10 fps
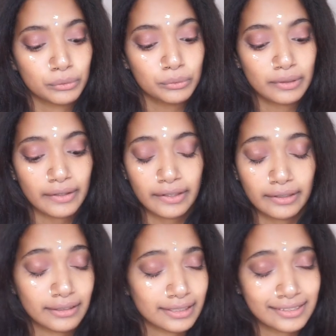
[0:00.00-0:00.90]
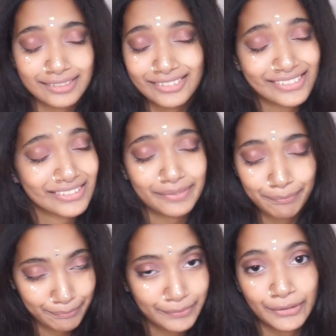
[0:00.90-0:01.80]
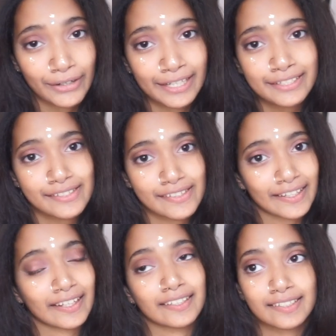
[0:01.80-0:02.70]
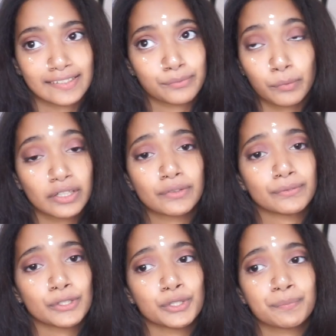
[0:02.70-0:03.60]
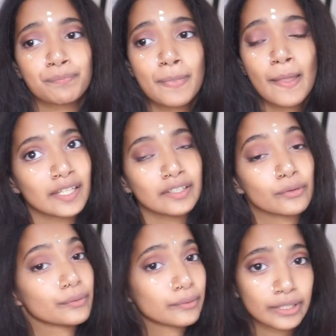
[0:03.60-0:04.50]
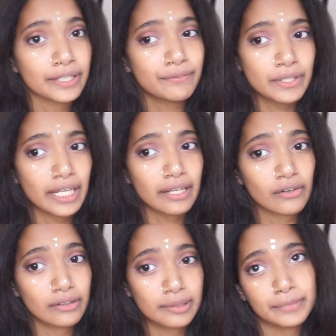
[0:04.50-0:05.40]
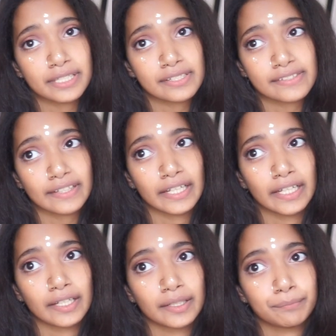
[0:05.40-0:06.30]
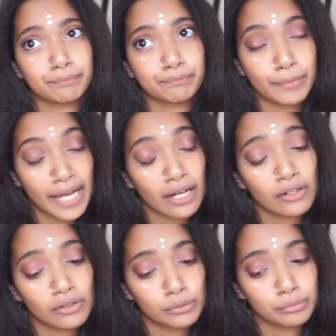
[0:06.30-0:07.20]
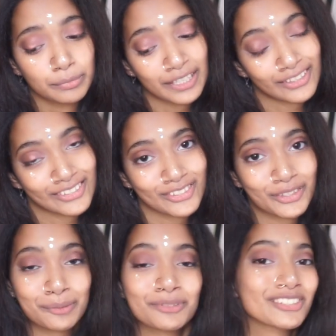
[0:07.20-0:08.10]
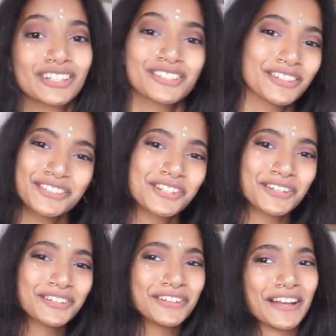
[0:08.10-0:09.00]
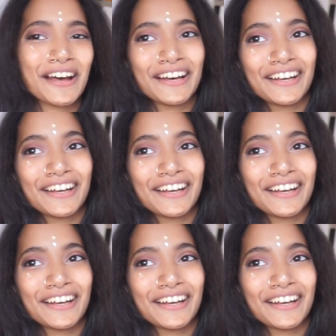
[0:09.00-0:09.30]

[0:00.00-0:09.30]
do, it's great and that's wonderful. When, or if you get Artemis a pal, because gerbils are social,